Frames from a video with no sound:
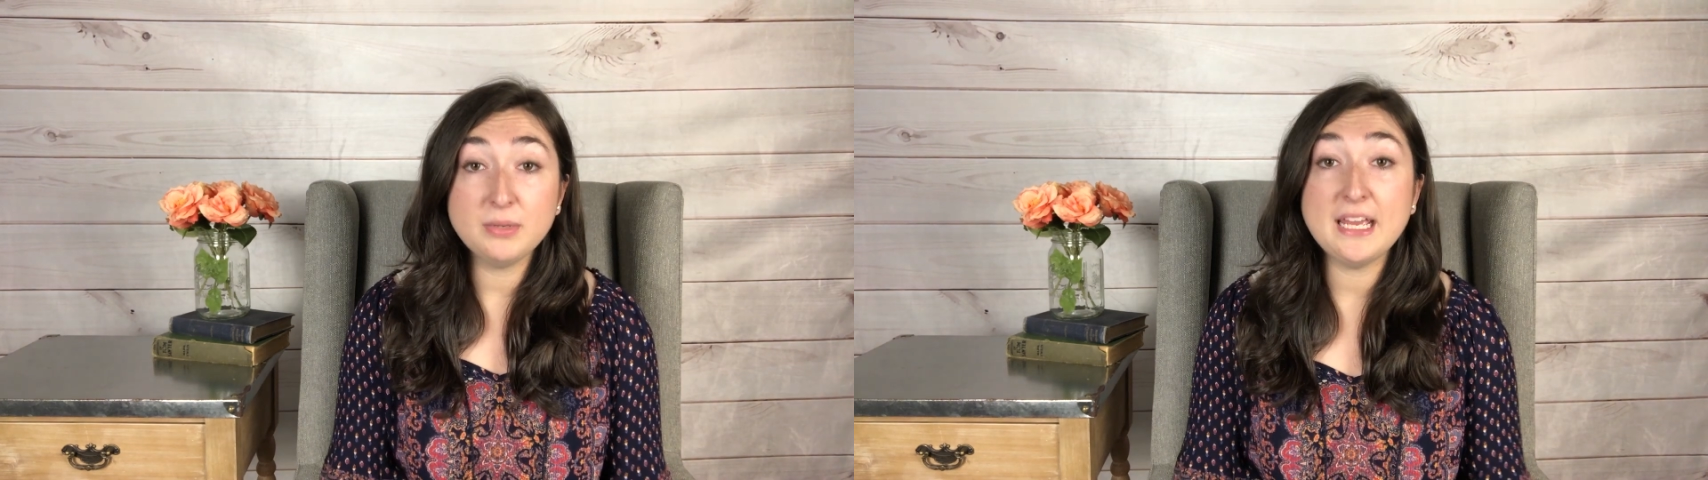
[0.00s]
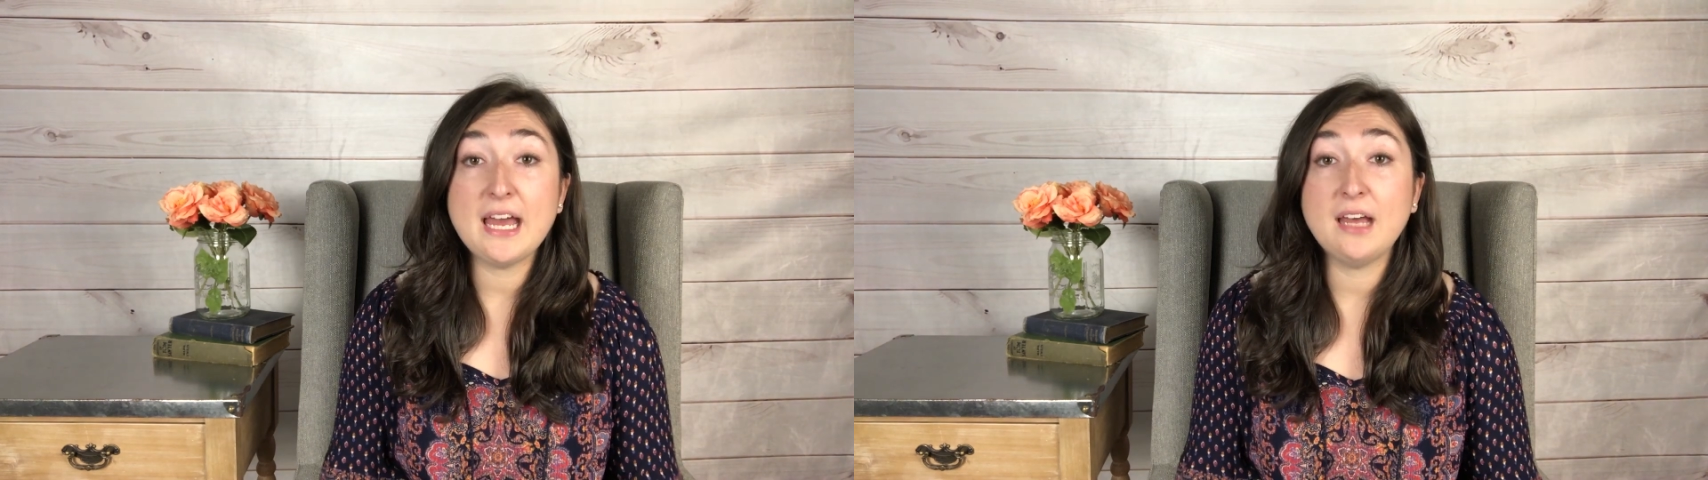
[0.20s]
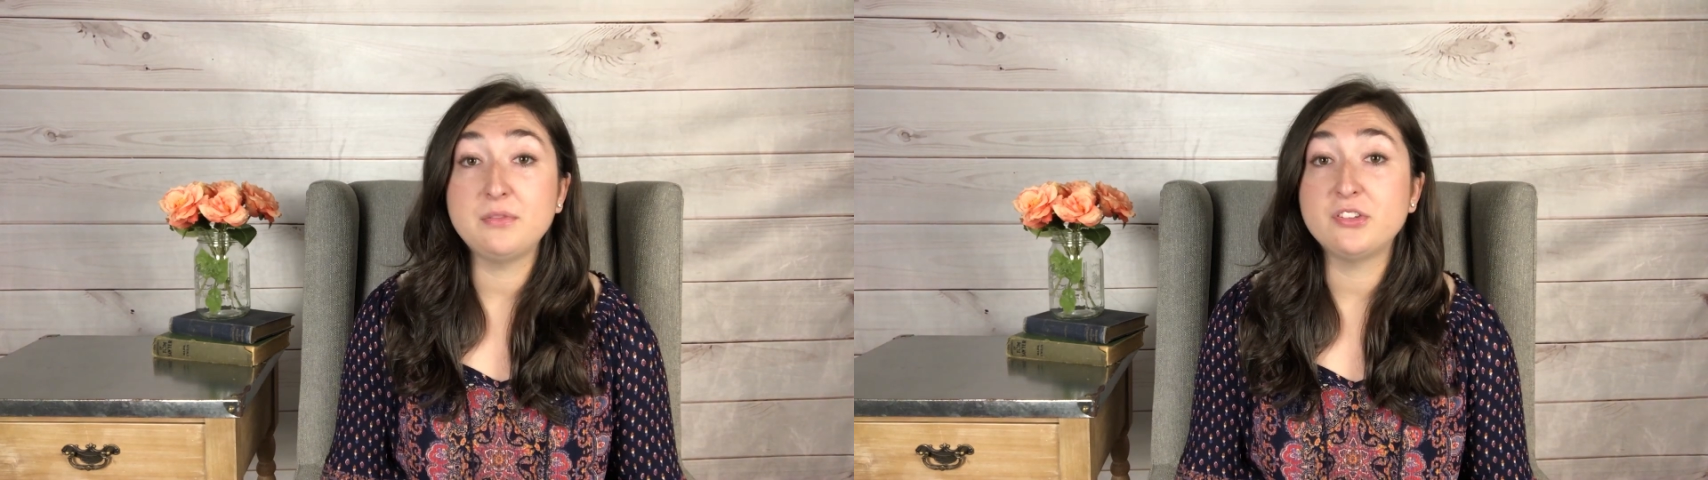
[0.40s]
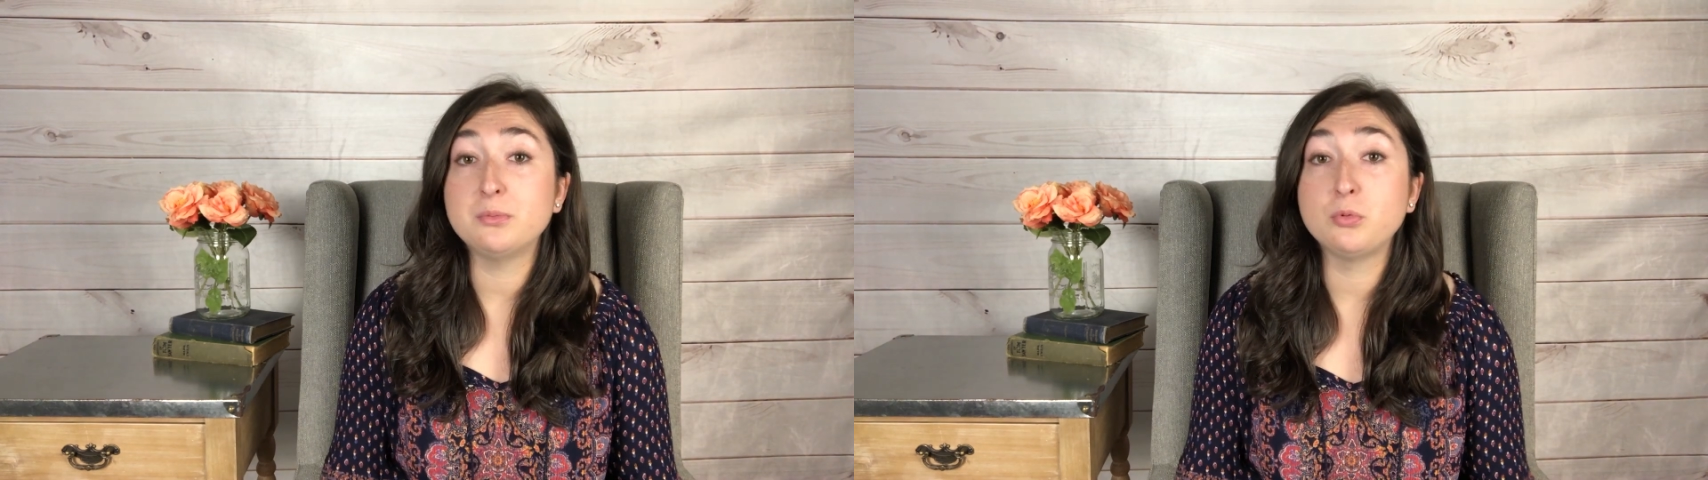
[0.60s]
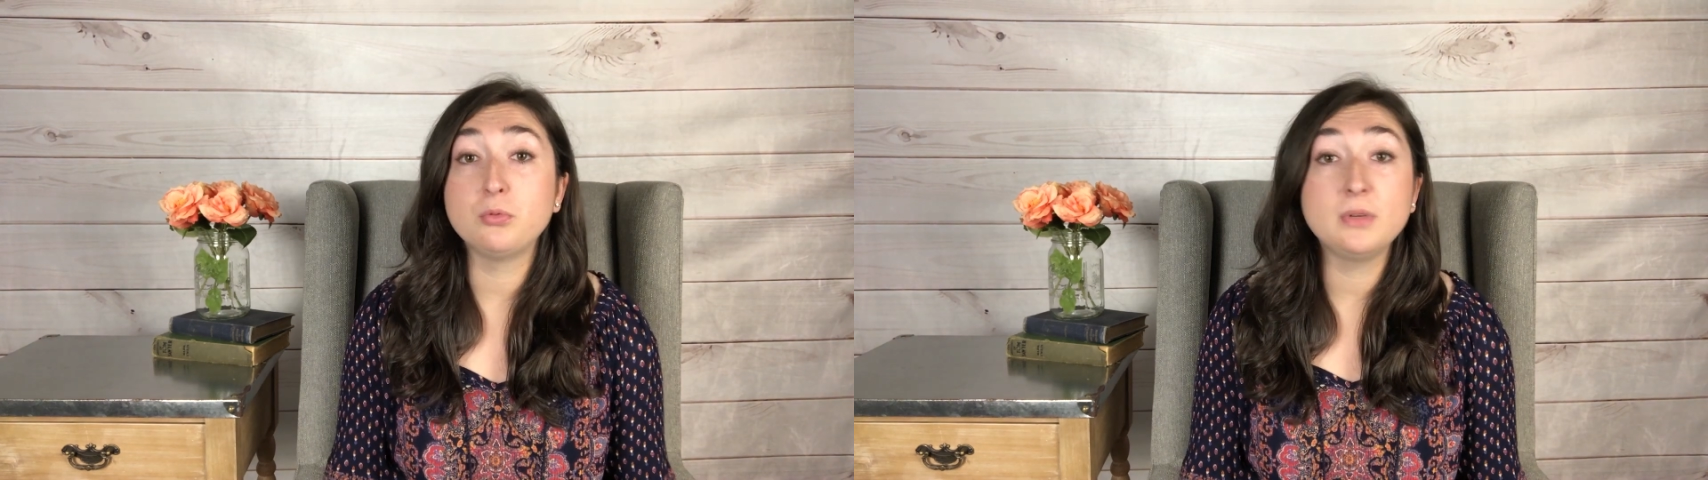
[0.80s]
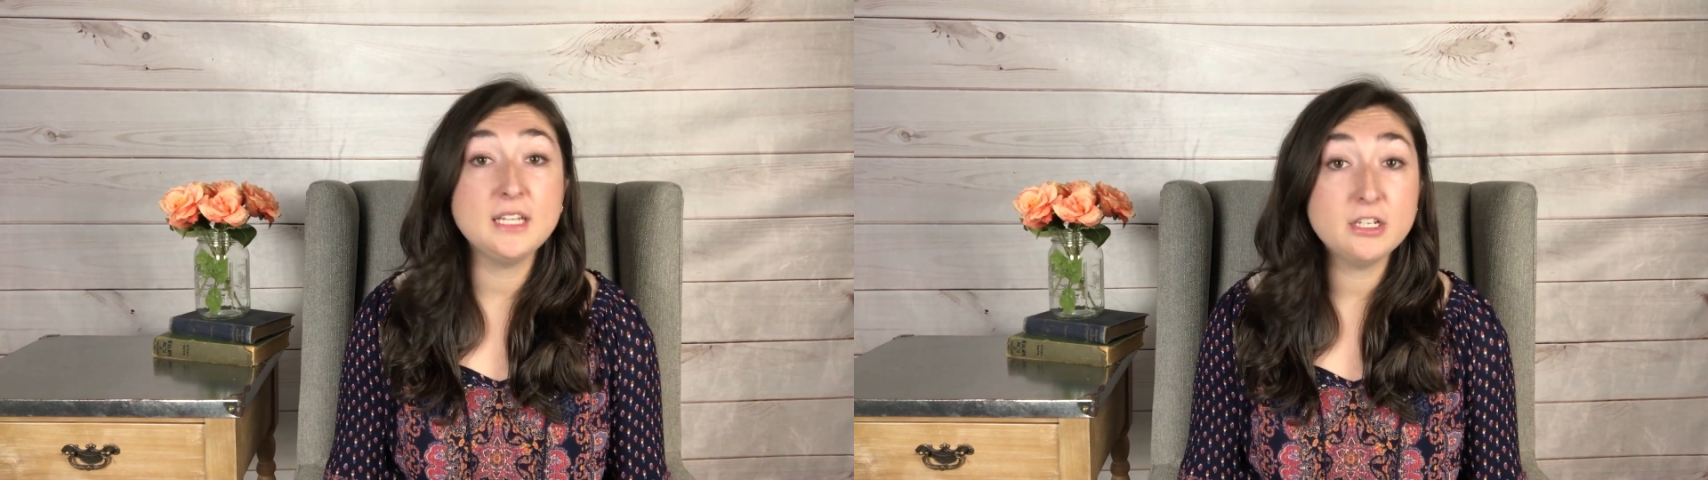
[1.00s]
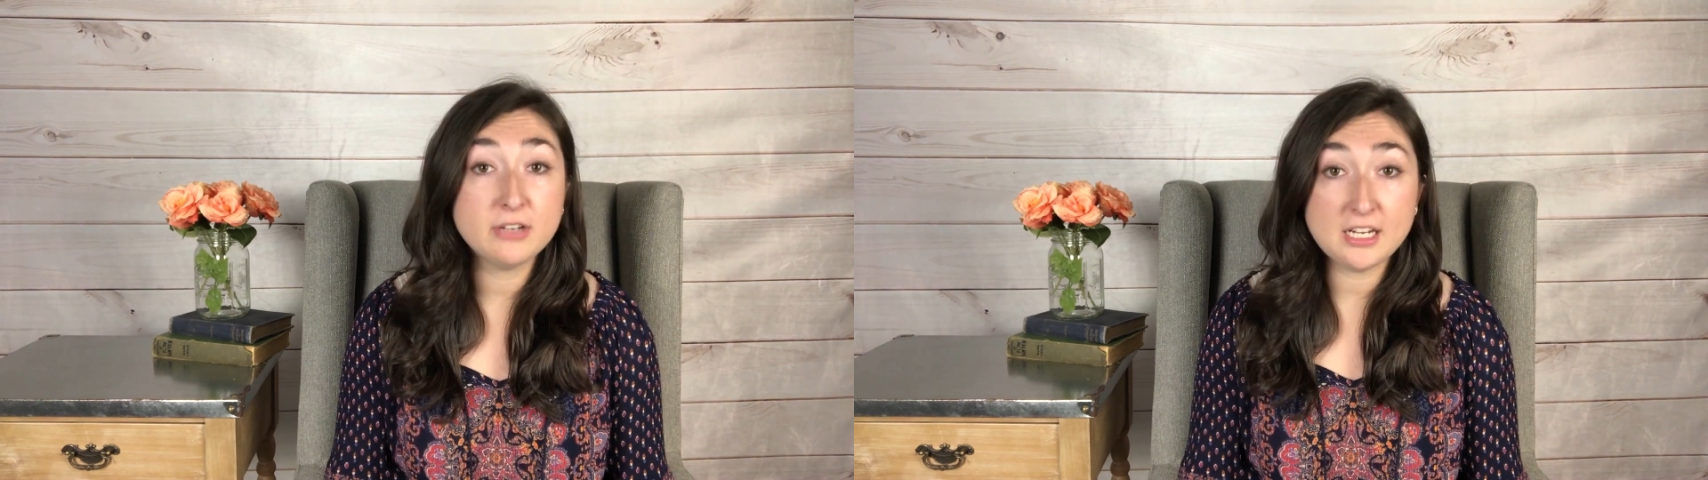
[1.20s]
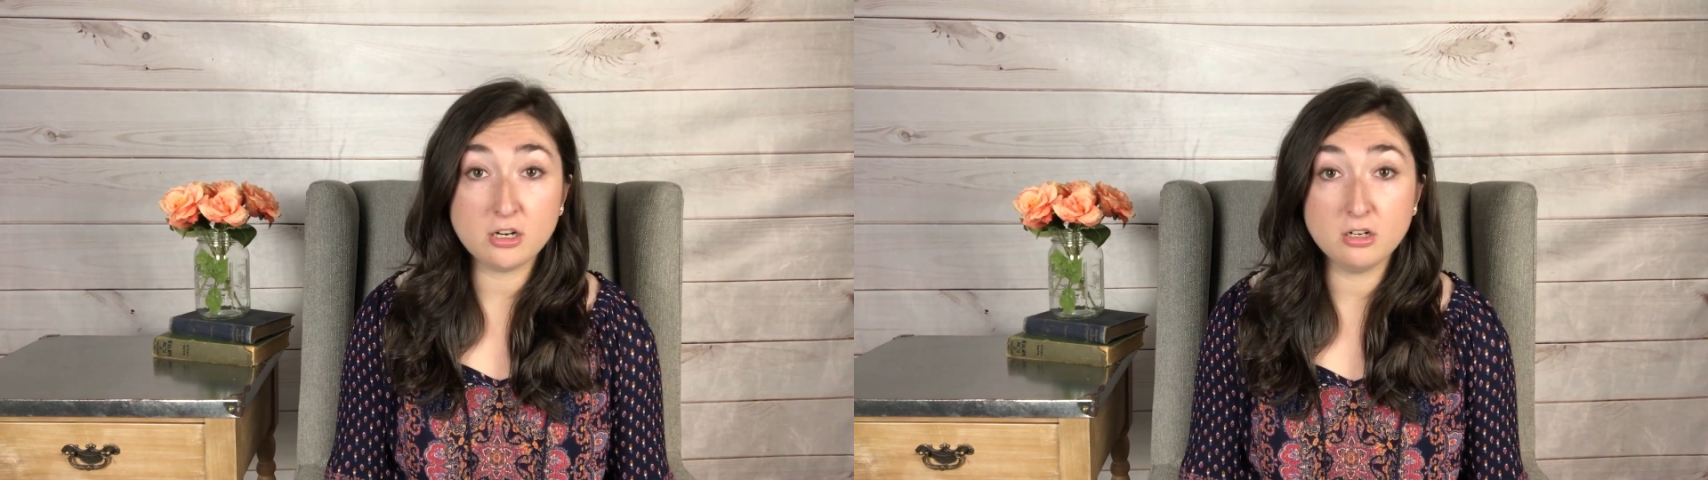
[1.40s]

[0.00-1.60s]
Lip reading: We have some really great